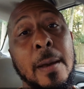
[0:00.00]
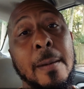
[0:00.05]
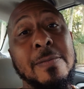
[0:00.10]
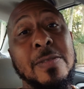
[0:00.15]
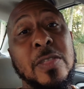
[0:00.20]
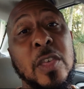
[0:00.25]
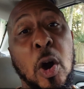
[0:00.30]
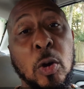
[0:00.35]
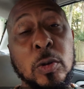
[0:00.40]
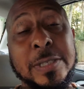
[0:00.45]

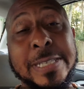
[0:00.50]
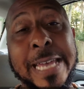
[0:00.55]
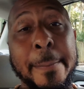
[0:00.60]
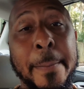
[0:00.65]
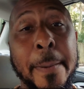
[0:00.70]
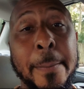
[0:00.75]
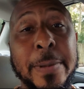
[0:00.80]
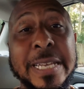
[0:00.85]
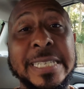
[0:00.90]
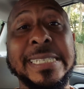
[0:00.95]
those type
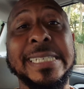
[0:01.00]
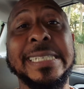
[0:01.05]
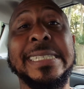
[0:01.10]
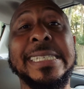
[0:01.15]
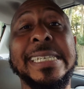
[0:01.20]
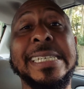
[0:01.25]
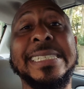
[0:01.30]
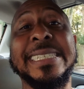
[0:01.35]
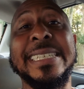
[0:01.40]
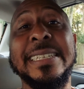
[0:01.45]
of
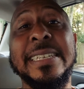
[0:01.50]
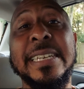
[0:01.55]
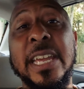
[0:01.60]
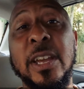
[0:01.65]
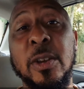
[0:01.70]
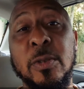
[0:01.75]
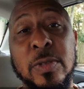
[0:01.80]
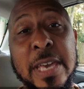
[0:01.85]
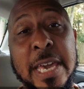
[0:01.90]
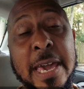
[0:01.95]
businesses
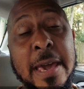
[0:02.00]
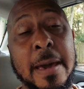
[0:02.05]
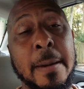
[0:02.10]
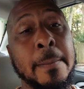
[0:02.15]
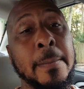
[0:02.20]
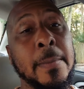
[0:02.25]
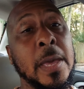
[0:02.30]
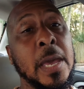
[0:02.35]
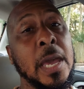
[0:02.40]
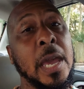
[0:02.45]
near
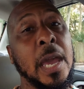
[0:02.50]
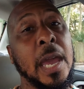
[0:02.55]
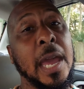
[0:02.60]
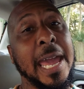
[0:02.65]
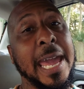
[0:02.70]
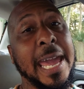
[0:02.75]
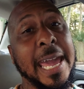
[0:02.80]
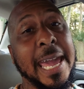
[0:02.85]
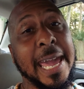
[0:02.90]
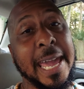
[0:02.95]
them,
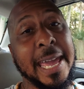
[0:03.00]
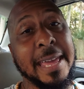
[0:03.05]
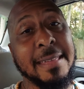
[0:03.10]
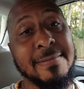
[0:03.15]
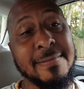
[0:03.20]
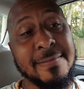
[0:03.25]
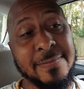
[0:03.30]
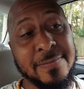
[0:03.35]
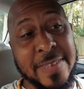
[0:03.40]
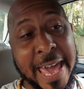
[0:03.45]

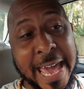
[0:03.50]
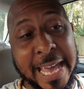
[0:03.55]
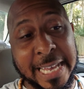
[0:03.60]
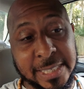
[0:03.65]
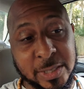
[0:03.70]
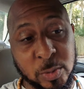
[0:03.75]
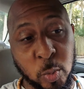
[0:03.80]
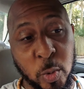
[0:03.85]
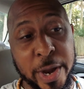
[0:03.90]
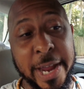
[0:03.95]
and
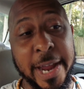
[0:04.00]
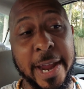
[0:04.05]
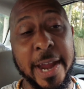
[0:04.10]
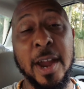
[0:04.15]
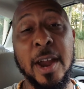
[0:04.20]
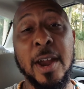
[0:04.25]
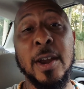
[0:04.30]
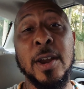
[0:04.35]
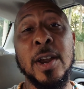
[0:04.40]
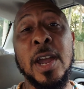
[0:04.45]
that's
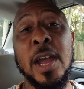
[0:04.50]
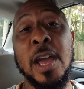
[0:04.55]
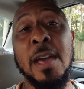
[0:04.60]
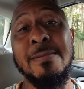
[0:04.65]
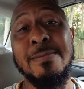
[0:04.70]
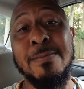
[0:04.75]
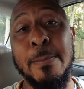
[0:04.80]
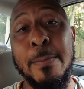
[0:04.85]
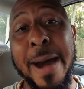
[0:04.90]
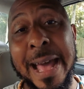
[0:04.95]
where
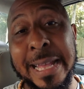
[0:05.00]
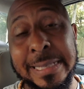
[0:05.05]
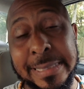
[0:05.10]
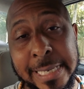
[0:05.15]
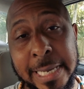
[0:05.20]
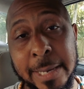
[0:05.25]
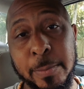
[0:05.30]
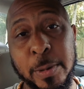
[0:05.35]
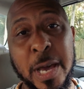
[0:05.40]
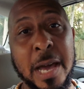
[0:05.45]
my
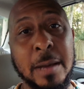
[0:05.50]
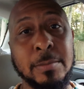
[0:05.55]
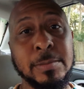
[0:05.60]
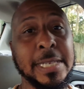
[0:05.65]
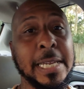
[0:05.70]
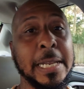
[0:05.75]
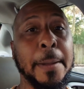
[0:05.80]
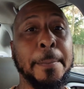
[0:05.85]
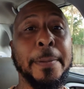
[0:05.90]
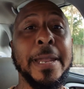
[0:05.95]
tip comes
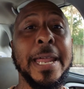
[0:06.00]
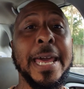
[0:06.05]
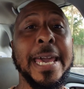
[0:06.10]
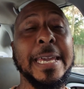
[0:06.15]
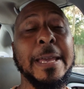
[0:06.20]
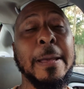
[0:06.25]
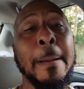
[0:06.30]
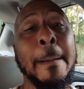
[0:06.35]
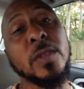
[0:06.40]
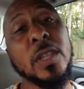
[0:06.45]
into
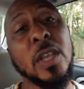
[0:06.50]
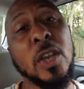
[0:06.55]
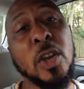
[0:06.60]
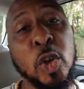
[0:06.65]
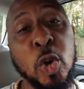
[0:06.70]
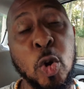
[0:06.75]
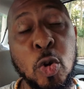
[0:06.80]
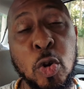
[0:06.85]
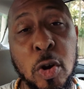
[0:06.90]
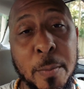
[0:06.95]
play.
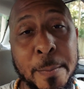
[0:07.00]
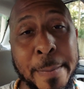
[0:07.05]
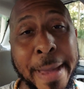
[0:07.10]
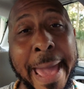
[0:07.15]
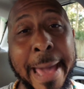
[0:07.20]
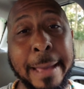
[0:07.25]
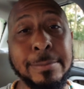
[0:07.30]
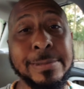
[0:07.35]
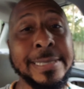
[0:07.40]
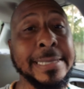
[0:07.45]
Google
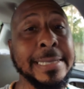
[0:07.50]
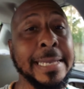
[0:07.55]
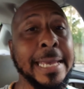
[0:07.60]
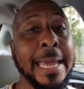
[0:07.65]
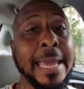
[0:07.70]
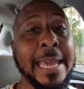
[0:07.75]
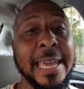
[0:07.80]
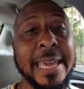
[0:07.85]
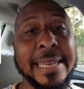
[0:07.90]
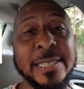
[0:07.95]
Maps
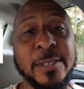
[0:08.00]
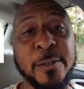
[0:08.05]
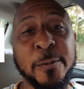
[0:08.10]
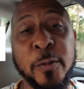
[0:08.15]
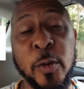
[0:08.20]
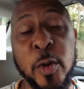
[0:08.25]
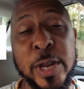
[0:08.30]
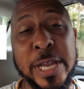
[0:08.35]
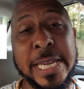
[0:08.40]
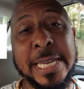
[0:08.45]
is
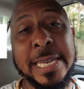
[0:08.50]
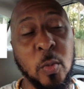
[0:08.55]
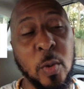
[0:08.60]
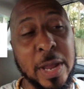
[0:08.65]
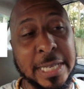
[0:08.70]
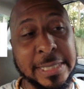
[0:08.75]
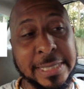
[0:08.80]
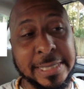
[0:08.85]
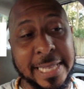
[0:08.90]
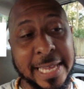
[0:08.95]
free.
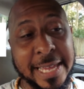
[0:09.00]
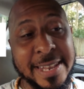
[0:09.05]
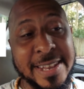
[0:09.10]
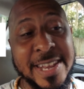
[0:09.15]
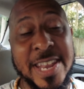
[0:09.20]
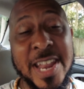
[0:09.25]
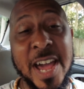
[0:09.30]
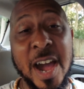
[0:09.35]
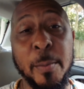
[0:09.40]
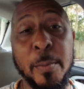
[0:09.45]
It's the
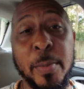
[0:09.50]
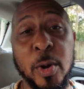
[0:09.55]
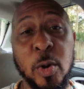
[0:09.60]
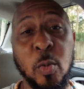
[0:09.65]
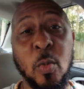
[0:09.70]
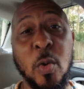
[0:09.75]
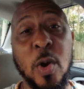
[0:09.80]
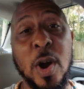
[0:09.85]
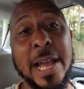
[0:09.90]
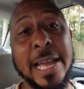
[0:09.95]

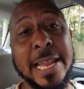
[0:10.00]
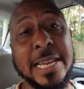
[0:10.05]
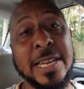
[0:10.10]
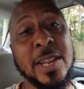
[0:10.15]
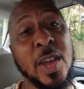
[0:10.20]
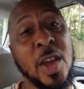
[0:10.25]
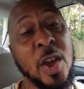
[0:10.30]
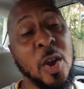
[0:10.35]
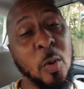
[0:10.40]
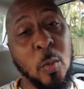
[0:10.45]
#1
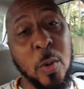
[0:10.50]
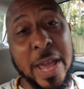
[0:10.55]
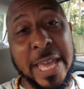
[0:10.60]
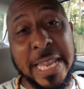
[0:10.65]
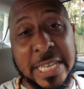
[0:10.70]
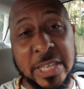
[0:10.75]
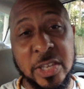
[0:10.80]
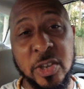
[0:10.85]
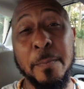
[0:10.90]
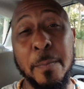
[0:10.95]
way
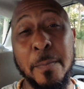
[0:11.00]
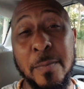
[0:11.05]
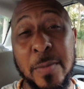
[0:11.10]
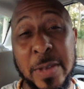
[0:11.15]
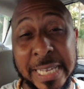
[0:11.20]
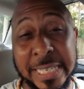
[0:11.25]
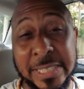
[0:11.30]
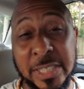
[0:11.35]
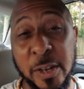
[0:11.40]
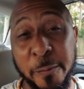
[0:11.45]
that you
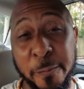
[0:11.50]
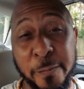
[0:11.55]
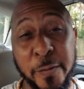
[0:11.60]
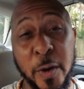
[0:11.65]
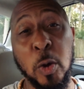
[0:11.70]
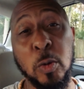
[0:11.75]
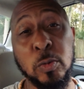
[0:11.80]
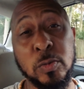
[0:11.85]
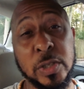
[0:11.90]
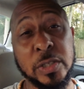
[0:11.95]
get your
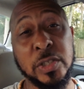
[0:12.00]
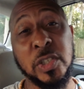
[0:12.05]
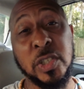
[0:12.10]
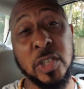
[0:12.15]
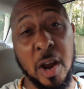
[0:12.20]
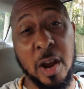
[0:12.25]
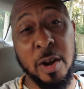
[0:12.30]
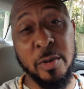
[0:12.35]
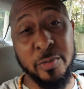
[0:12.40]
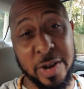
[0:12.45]
phone to
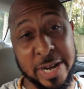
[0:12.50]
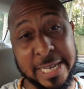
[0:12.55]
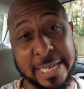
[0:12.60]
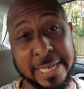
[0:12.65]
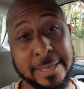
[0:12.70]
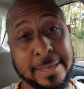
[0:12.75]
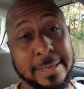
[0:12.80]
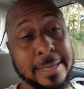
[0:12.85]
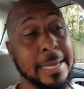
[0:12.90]
start ringing